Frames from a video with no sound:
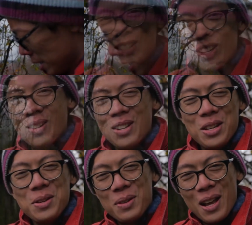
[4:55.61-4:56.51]
So the
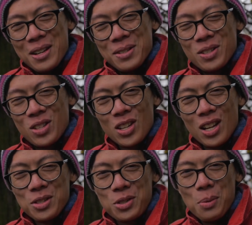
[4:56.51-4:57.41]
new lens
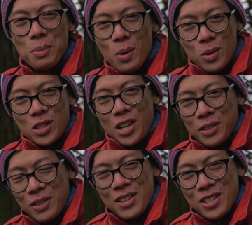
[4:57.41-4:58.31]
has got more
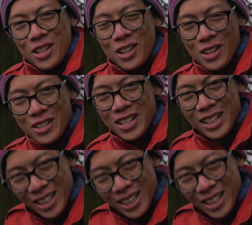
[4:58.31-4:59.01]
stuff inside